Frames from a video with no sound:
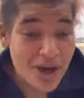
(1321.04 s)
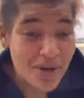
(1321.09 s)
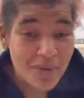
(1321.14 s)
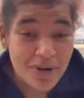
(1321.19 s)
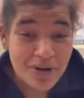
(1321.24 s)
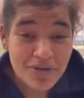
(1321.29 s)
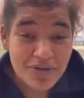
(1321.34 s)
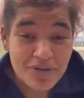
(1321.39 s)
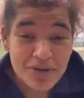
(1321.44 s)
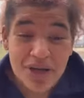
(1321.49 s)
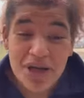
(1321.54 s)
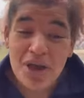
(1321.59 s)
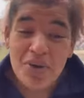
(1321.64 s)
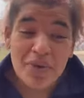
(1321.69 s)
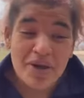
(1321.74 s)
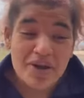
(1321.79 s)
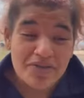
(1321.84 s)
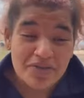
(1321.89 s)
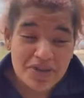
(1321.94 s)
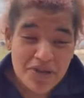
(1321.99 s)
off on a
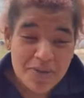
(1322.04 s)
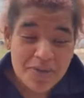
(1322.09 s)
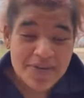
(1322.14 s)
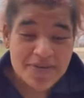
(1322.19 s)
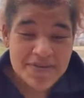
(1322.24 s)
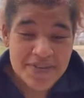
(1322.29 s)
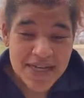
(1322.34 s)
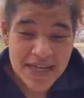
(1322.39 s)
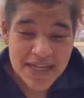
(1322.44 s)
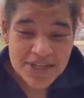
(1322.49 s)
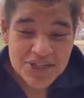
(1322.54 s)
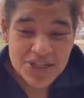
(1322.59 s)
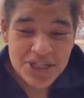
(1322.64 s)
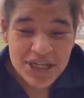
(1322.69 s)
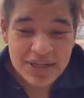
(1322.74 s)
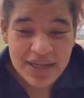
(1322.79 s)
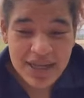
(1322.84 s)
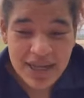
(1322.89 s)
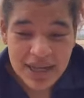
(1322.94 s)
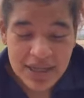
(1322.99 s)
little bit of
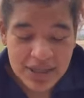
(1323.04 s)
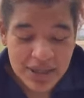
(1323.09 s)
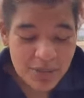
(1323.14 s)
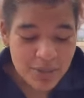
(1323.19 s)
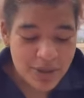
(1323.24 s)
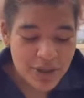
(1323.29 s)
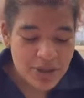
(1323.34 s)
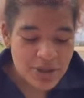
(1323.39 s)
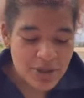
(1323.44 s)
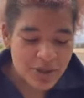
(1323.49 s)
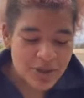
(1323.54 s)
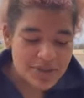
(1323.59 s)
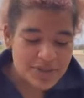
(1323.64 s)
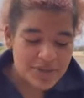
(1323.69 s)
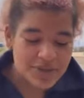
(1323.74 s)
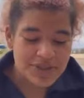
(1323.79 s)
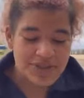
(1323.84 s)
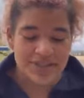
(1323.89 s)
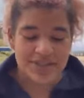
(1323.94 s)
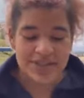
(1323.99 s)
tangent, getting a little bit annoyed
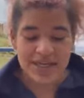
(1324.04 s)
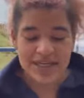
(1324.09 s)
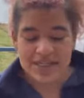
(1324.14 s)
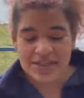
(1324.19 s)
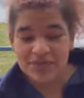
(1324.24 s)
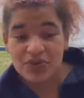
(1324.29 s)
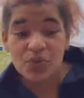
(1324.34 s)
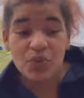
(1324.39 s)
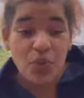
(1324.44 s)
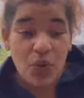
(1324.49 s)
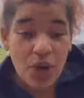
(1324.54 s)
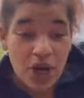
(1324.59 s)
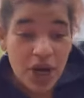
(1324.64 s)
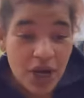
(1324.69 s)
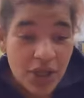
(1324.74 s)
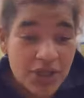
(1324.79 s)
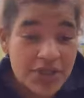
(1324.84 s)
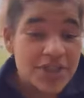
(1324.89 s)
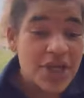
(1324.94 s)
with the state of the world,